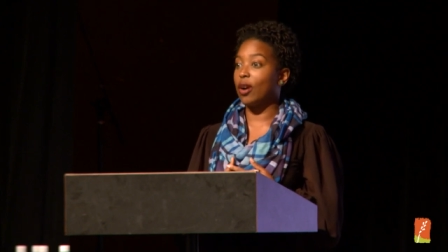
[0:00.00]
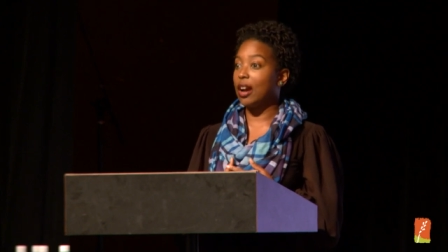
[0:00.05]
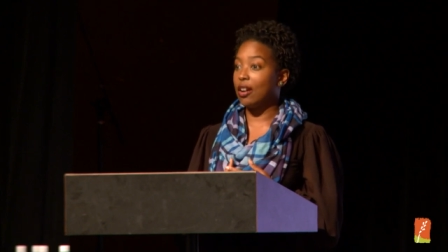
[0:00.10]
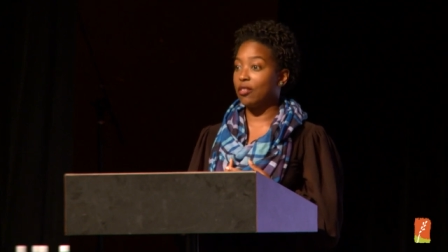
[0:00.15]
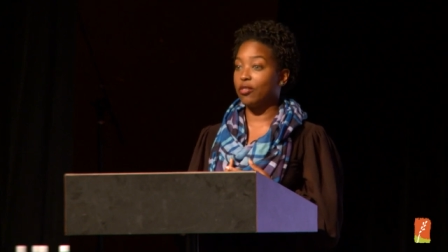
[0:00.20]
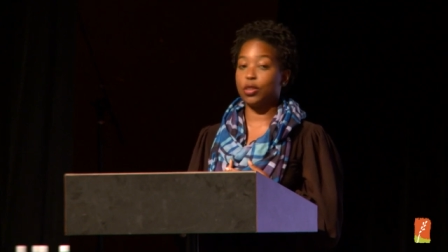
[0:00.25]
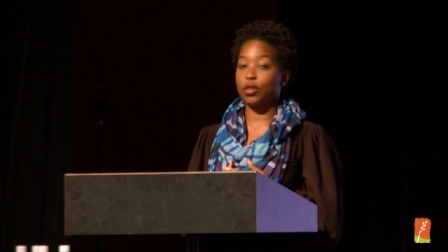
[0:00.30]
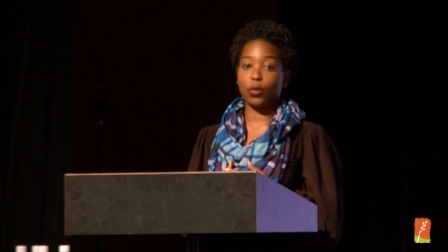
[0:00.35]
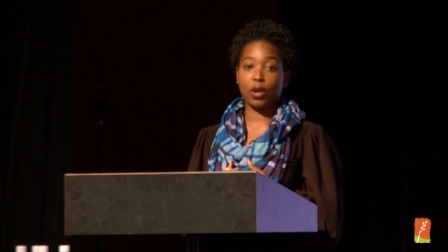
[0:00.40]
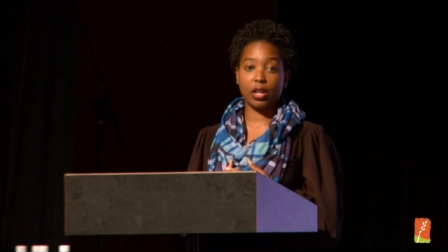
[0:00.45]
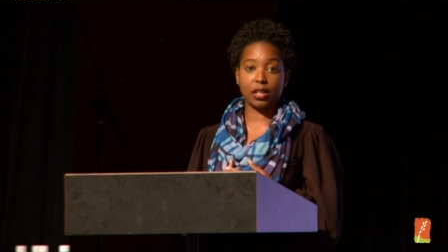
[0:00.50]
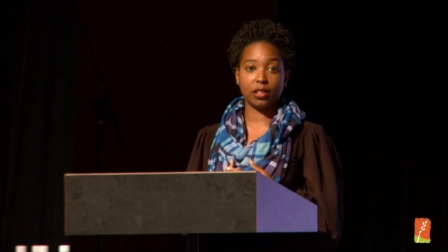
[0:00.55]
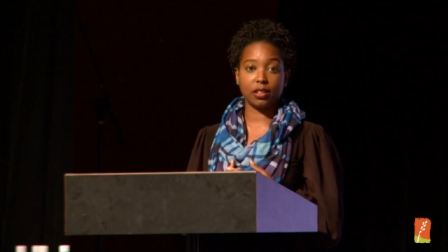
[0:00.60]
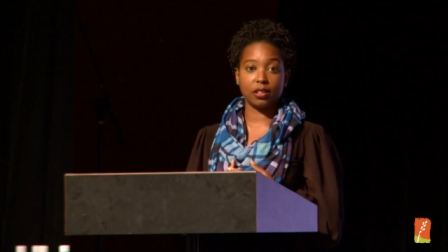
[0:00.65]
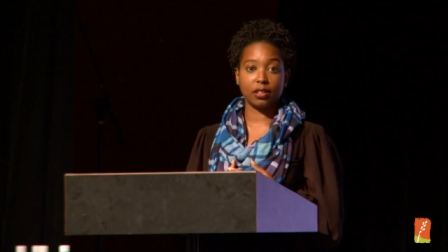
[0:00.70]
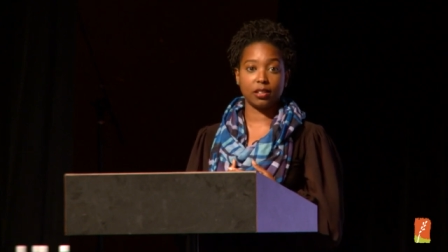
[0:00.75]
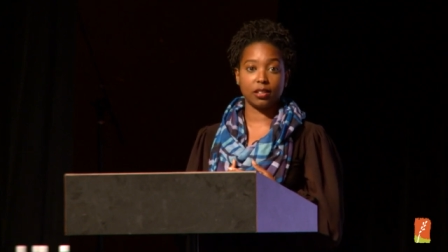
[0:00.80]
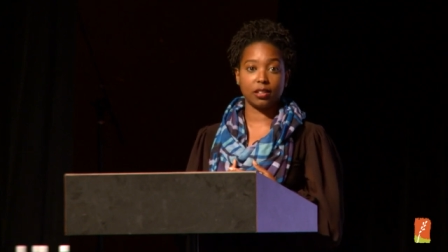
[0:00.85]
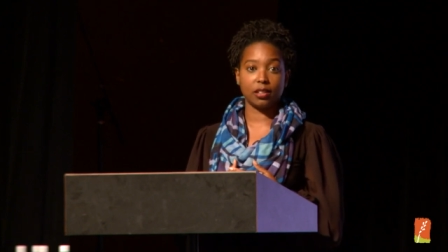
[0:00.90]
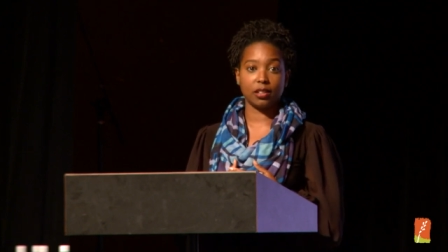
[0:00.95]

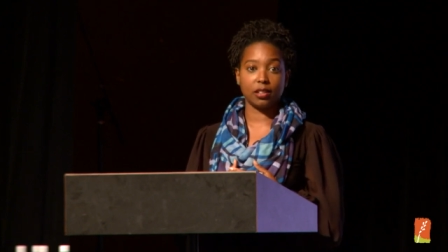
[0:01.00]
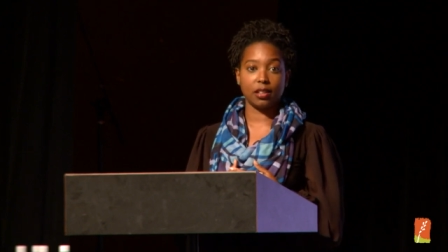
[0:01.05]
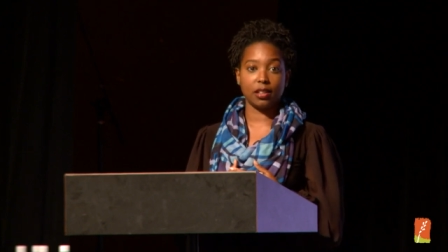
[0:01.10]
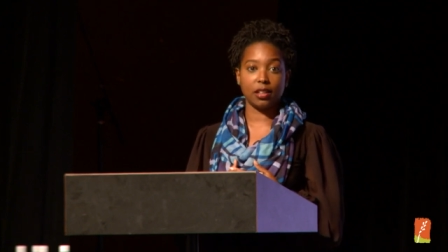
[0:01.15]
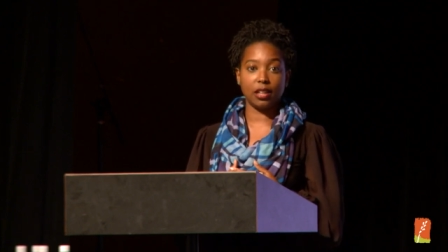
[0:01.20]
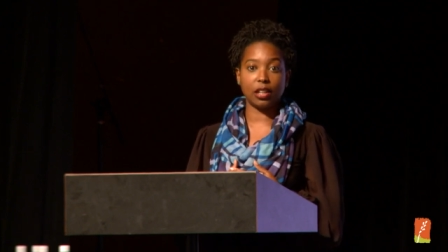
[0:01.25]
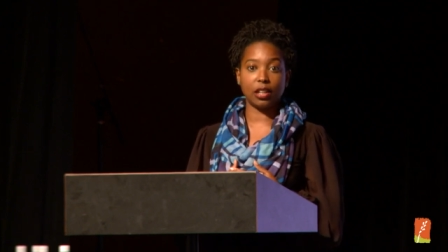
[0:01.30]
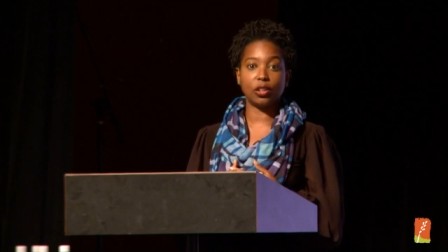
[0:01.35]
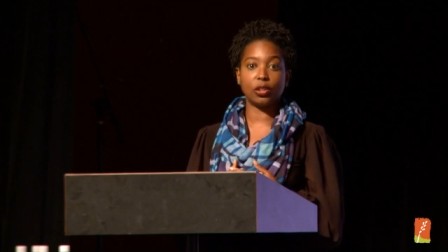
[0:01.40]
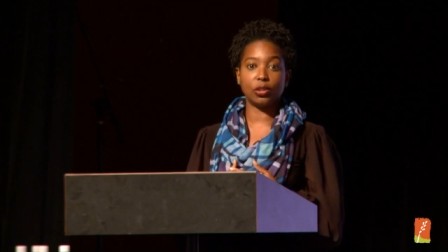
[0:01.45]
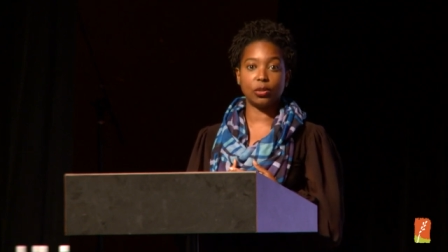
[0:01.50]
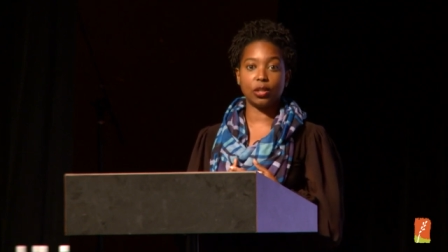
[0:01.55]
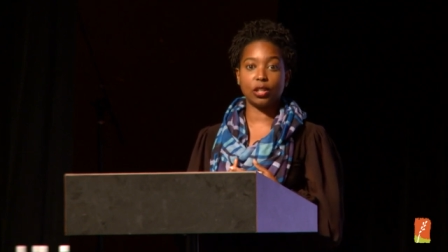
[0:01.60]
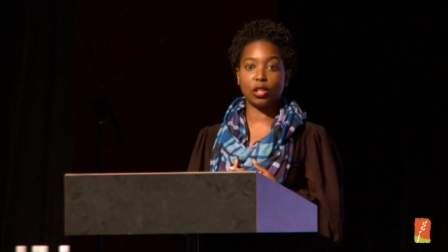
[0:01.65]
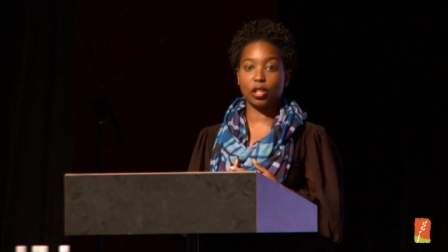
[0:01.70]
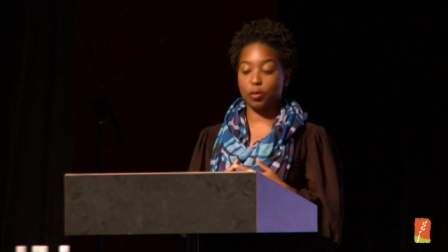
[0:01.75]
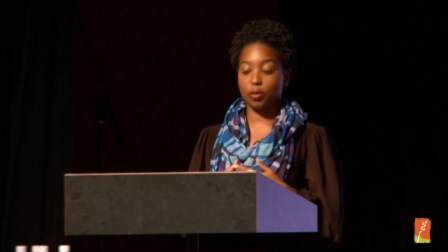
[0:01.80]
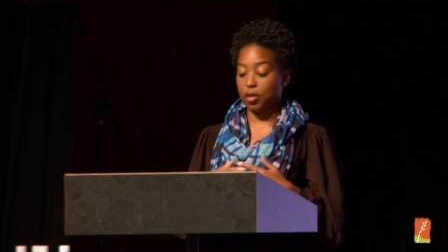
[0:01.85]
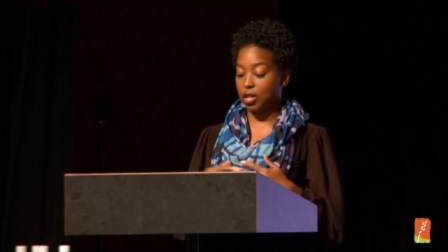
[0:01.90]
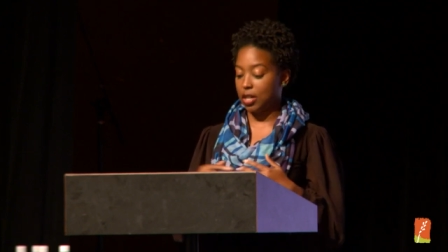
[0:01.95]
everyone, including
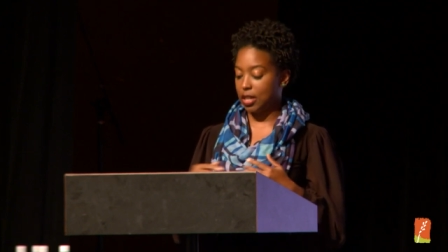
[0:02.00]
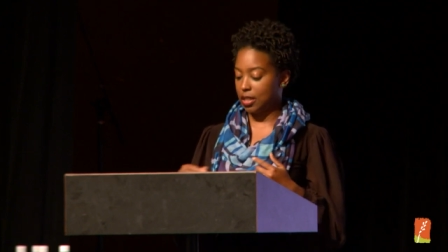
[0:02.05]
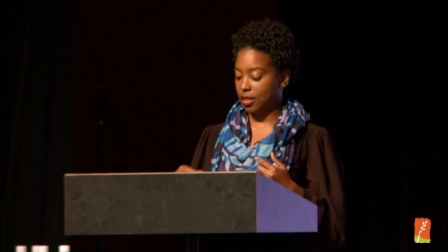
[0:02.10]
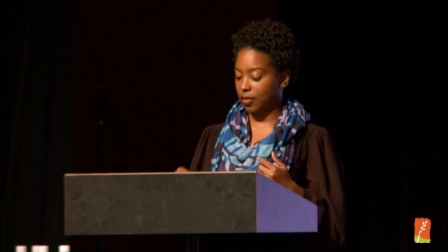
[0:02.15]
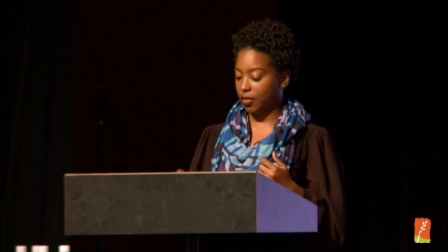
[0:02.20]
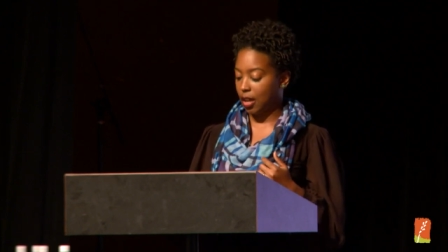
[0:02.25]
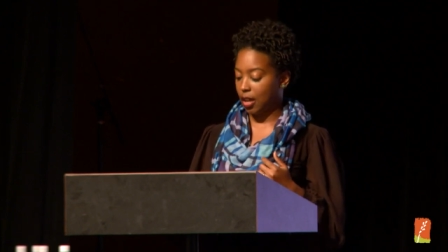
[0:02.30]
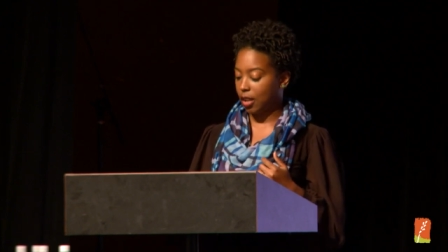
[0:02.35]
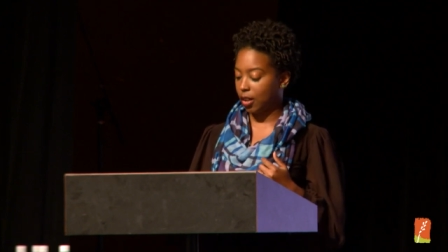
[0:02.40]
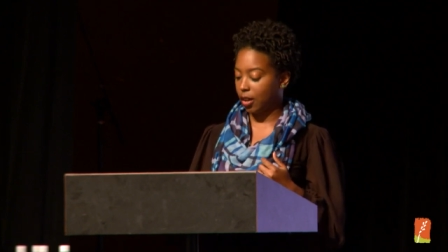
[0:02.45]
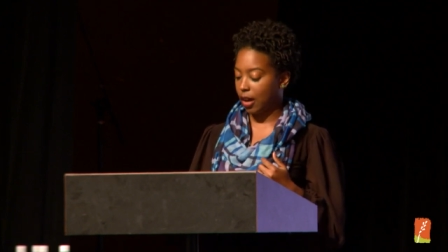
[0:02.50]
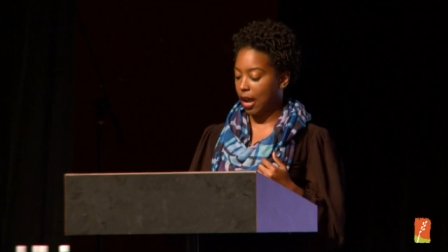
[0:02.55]
communities of color?